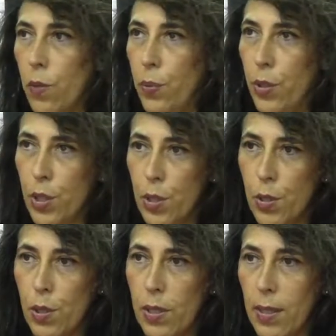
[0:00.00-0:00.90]

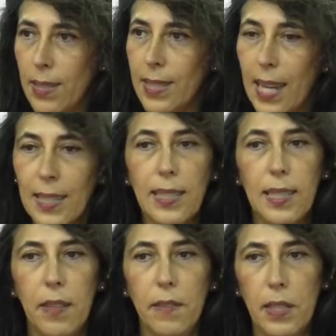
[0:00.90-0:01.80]
produce
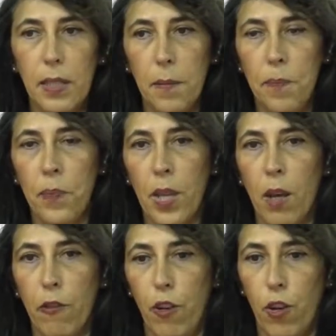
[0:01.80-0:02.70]
incentives
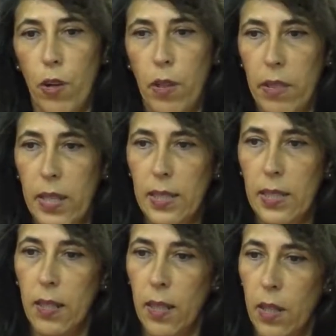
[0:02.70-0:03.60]
for
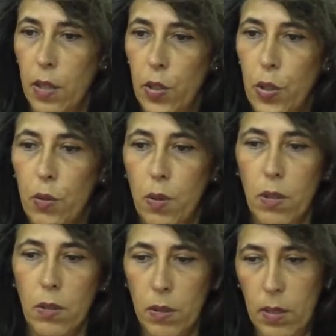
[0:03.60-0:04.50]
this
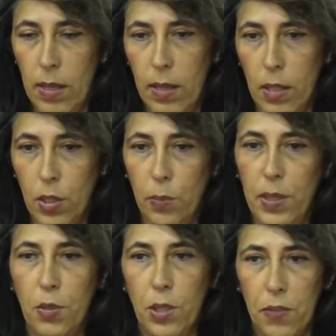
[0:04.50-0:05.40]
euro to be
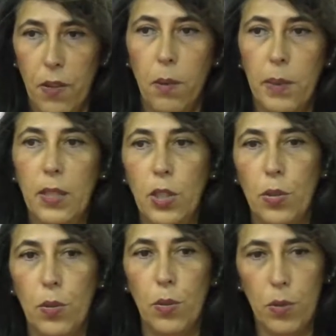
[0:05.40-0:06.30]
transformed
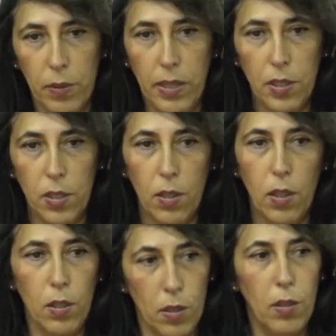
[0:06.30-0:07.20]
into the
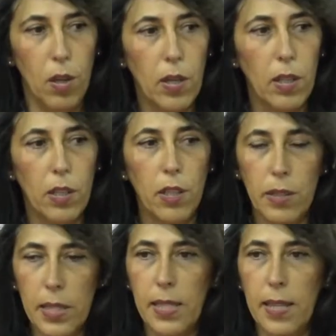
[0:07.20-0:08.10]
local
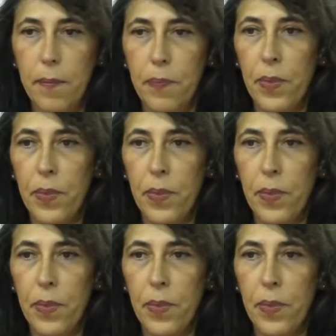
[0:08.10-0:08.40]
currency,